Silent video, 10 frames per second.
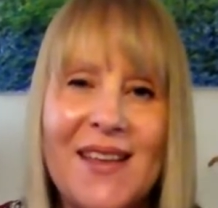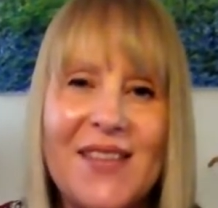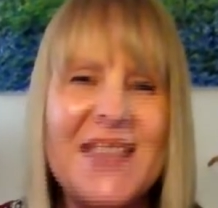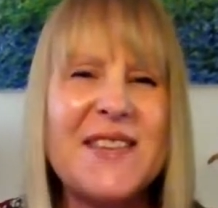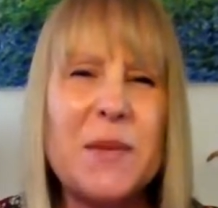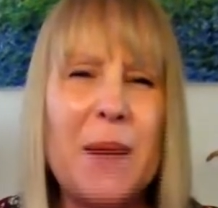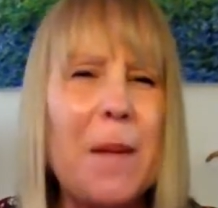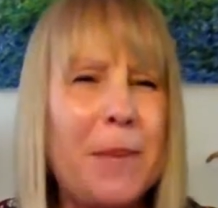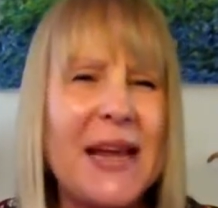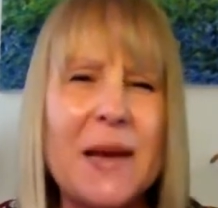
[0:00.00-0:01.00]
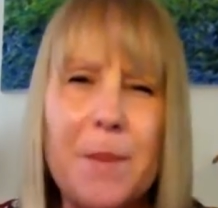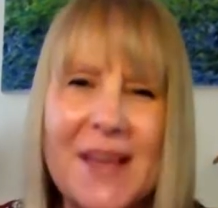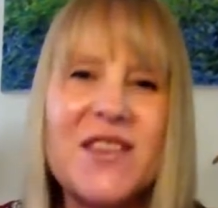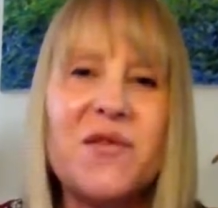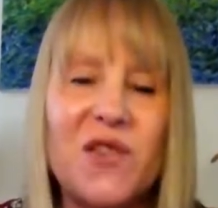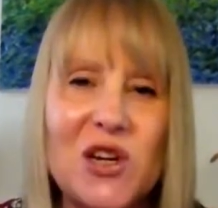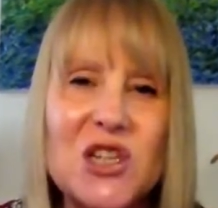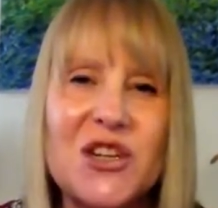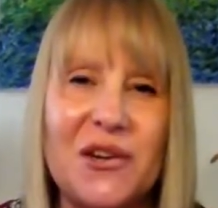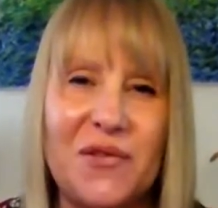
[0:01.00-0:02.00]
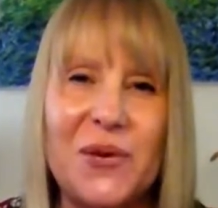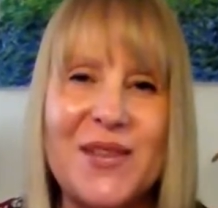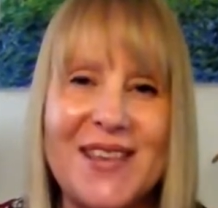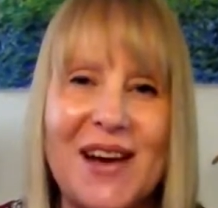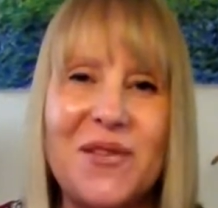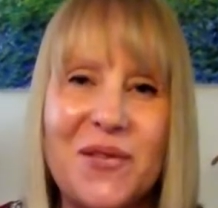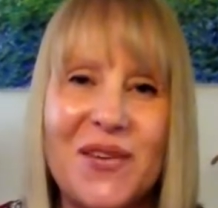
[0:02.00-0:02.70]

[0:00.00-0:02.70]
This is about being a better version of yourself.